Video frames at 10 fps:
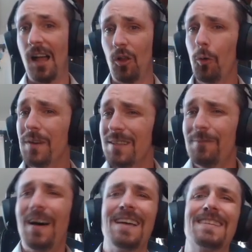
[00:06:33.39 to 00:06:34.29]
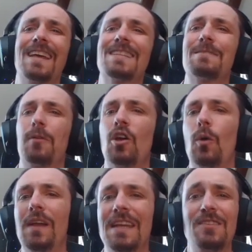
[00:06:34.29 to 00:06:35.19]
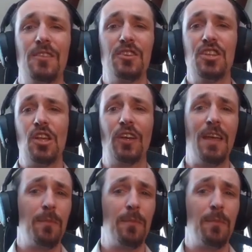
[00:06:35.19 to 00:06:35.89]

I'll always advise against going into the shell game